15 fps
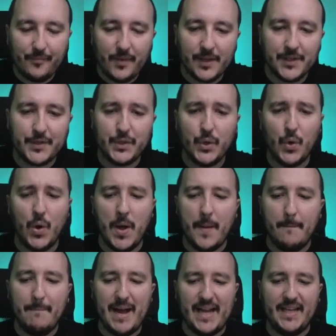so
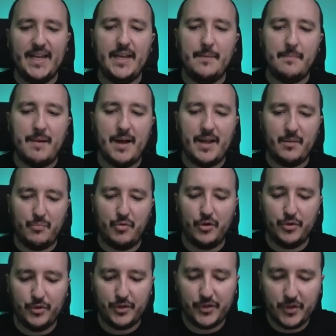back in my
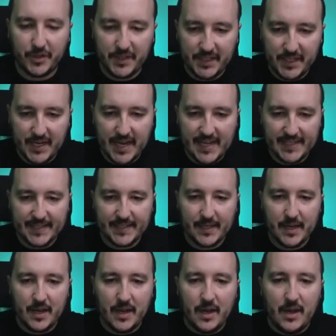products.ts,
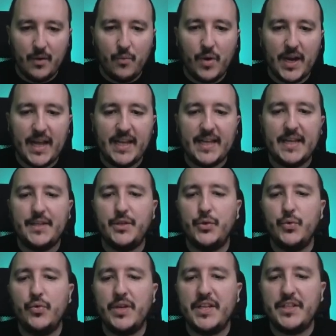what I can
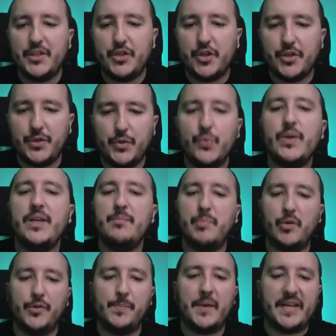do is just to
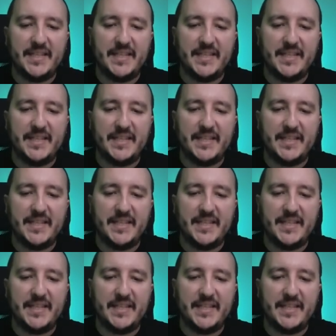import my